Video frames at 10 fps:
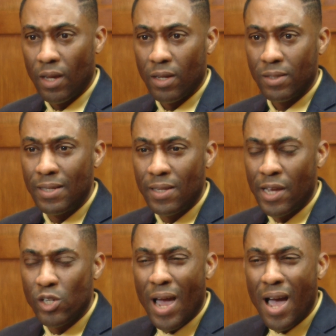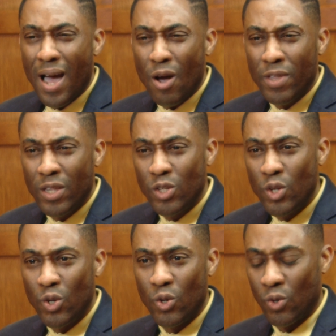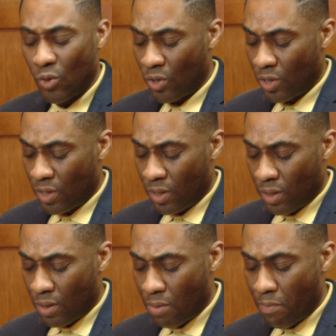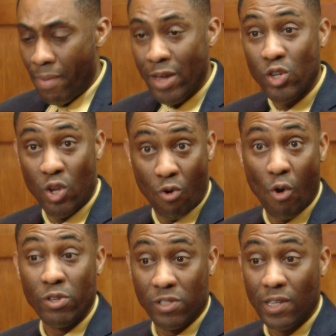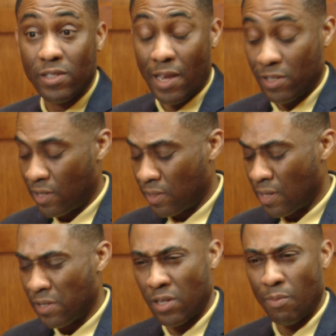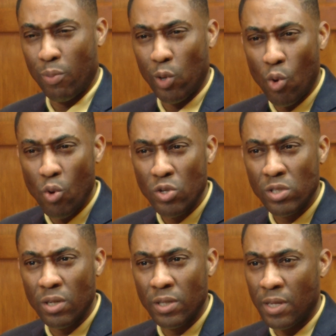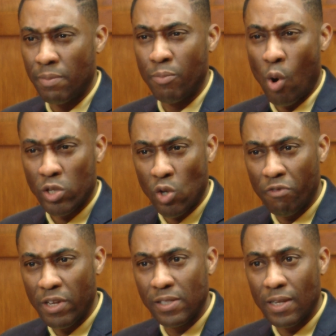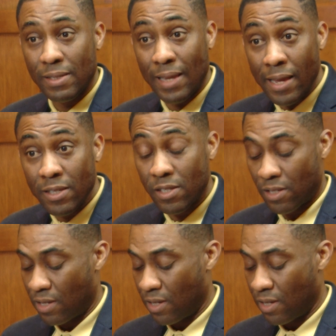CCH, how then do you measure your own successes? Is it applause? Is it box office success?